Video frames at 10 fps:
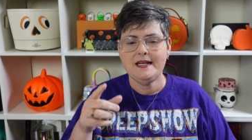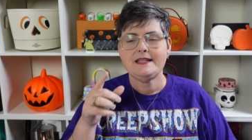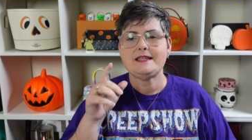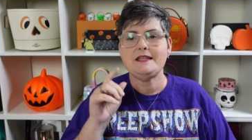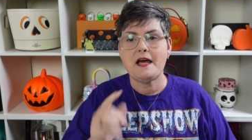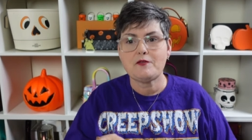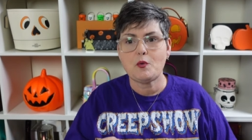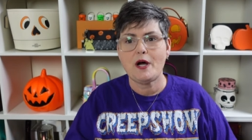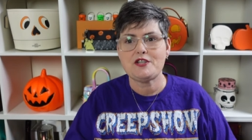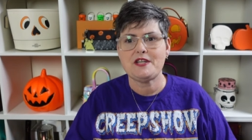to never
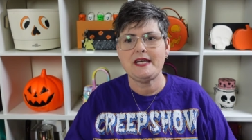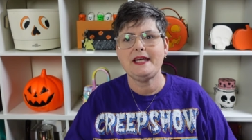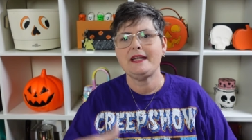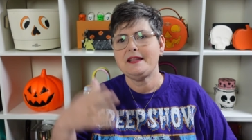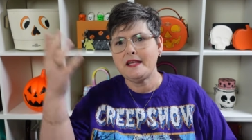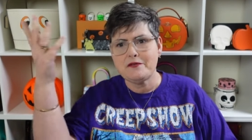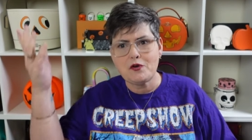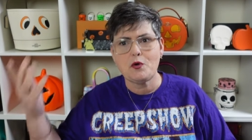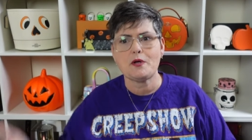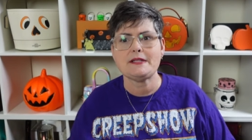watch it again. And then, of
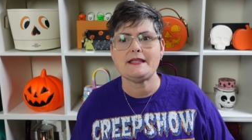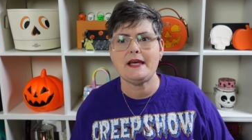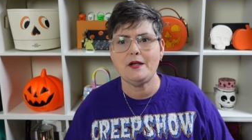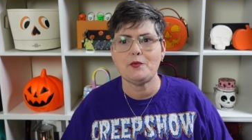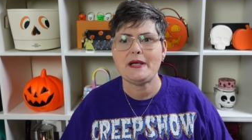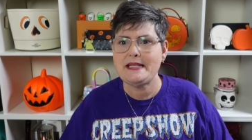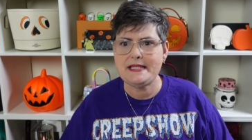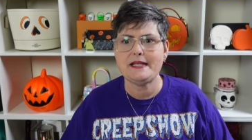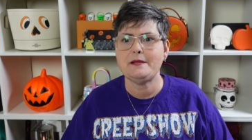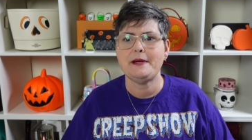course, they
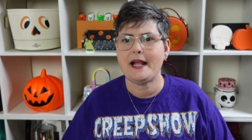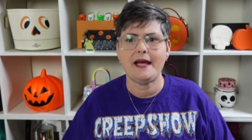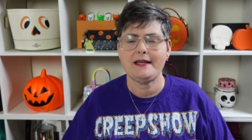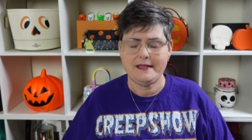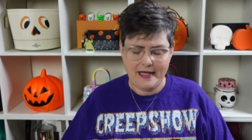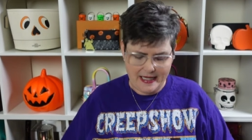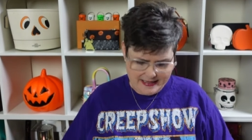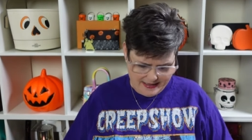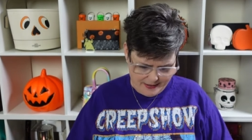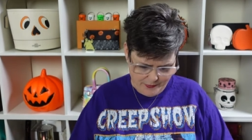redid them, and I
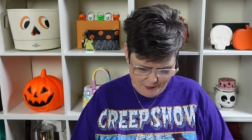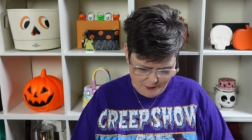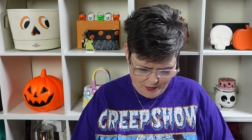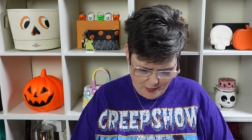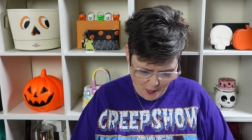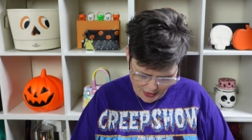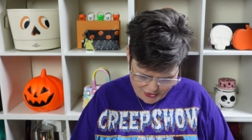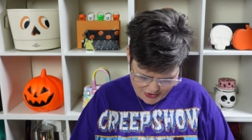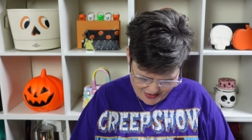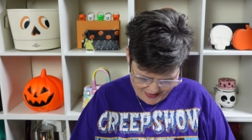did
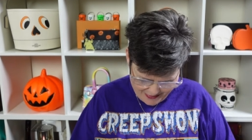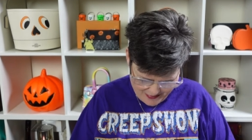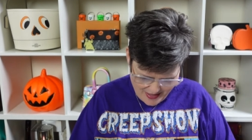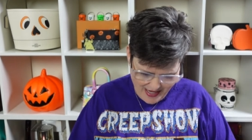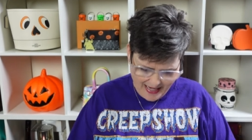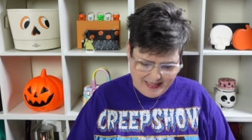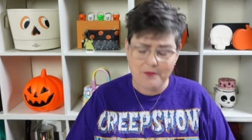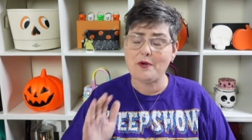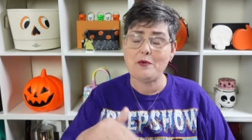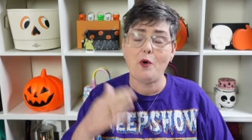rewatch. I
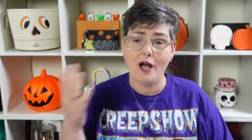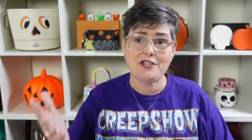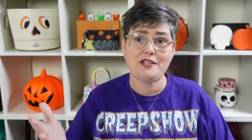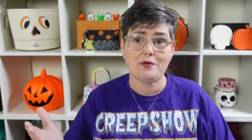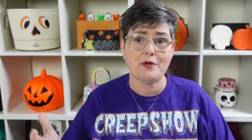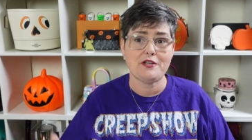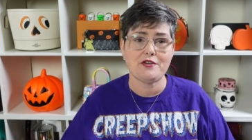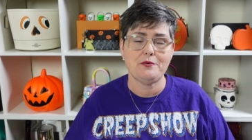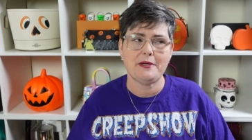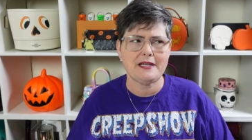didn't rewatch the
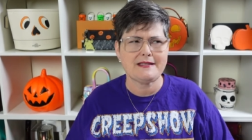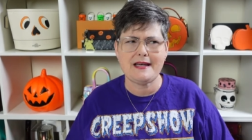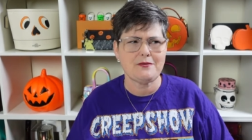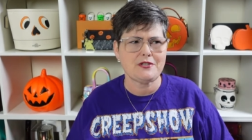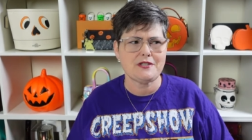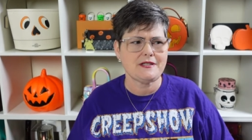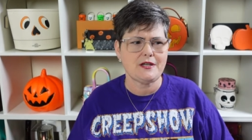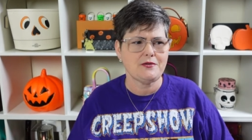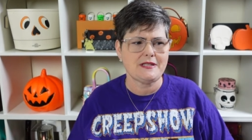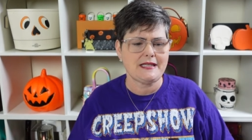original because that was just
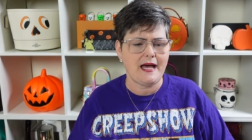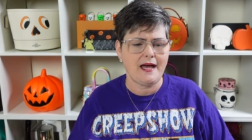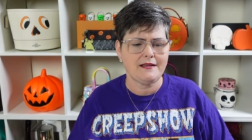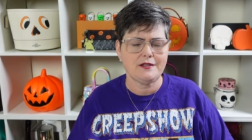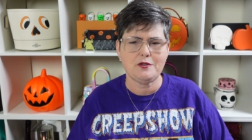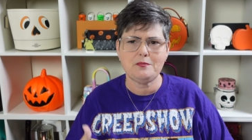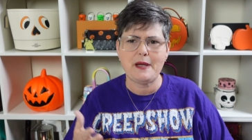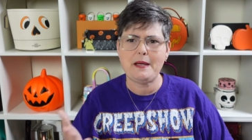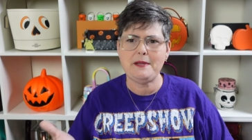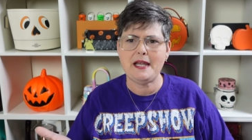so sad. The little
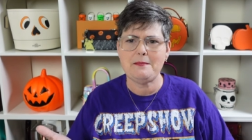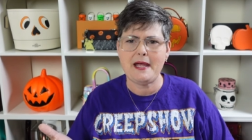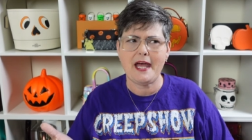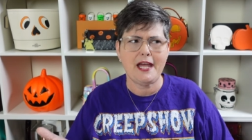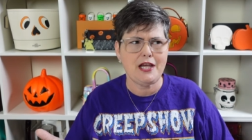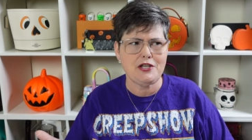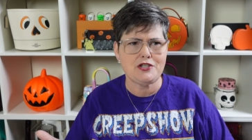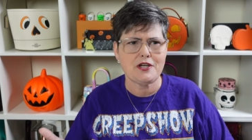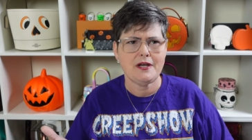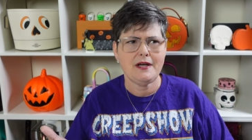baby named
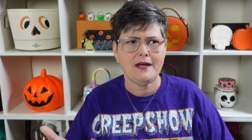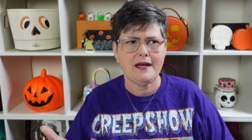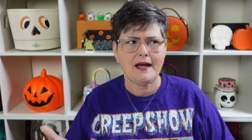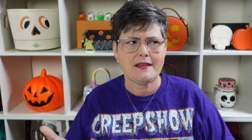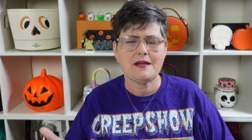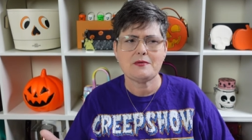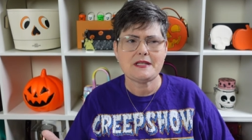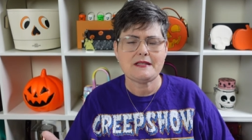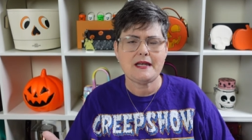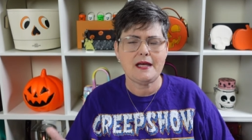Gage, I think, was
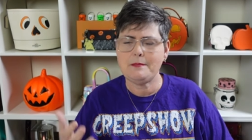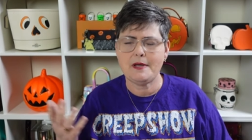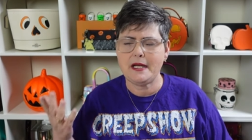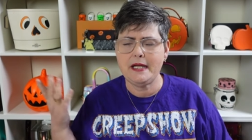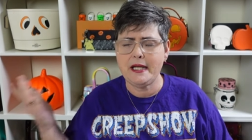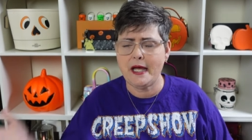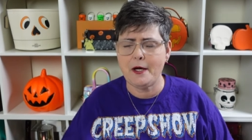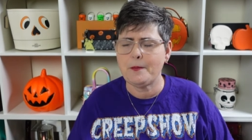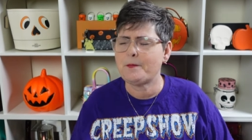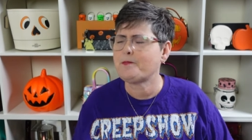his name. But
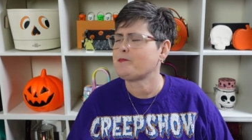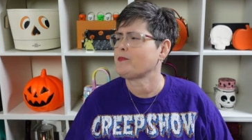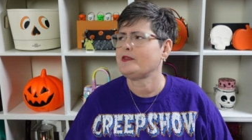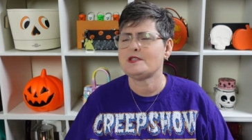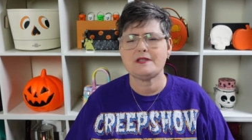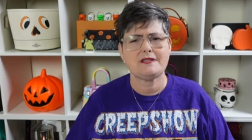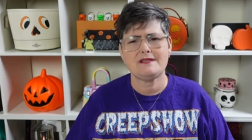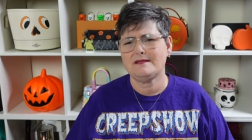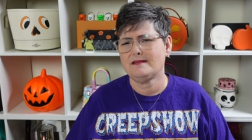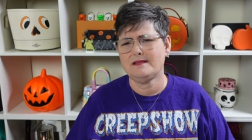anyhow,
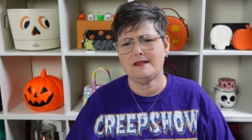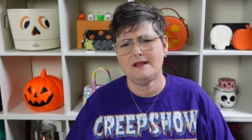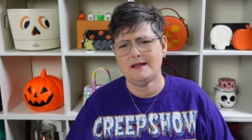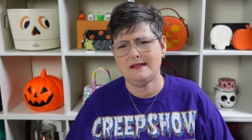just ugh.